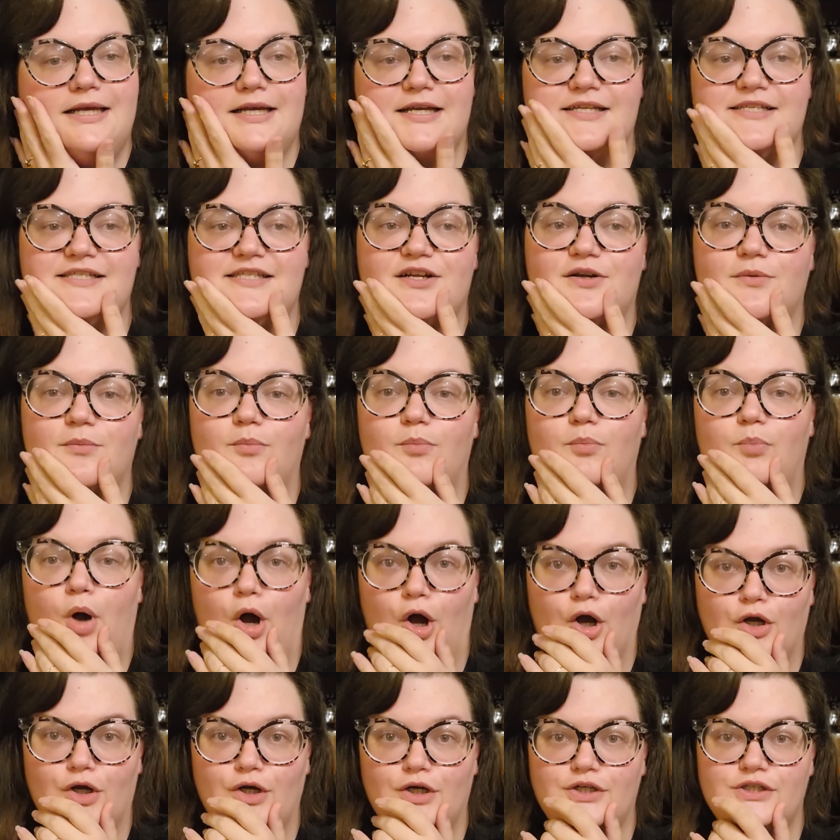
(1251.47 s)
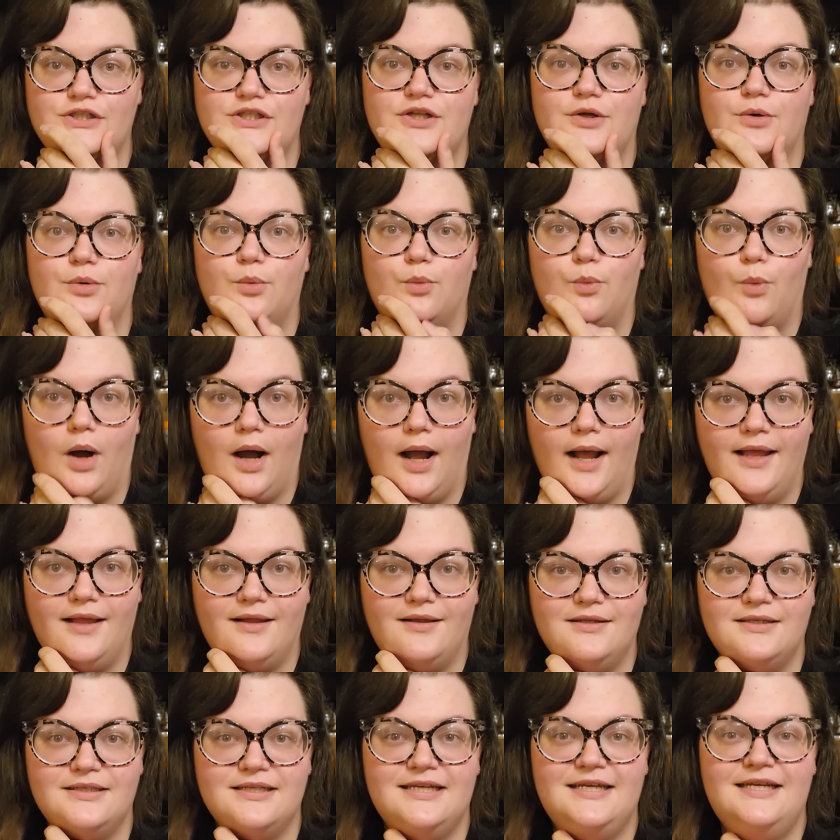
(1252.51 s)
because they're bonkers. They're
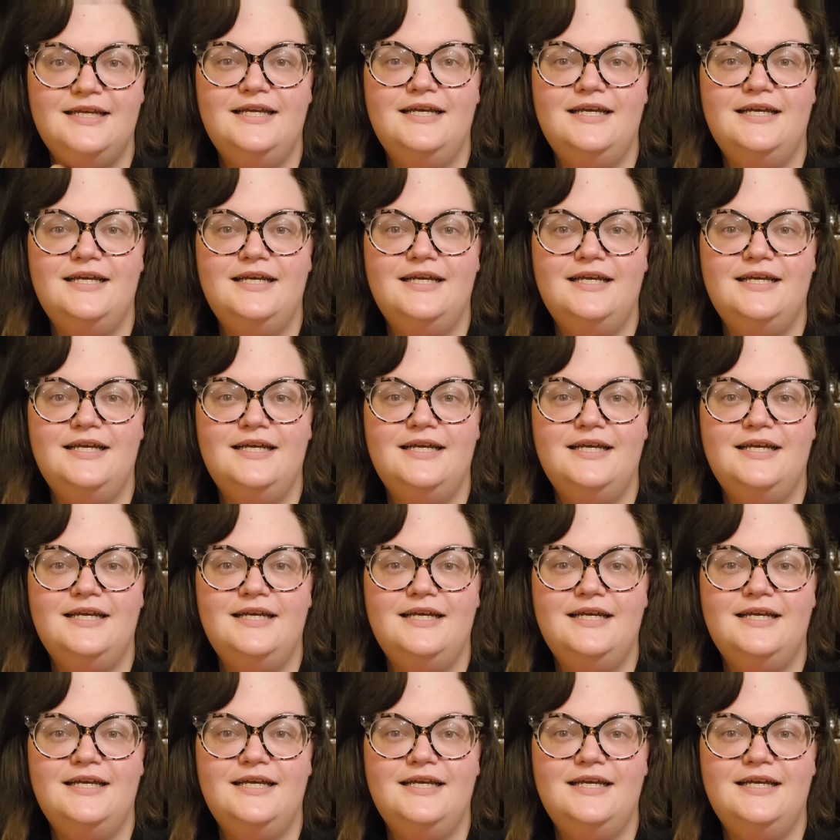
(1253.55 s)
wild.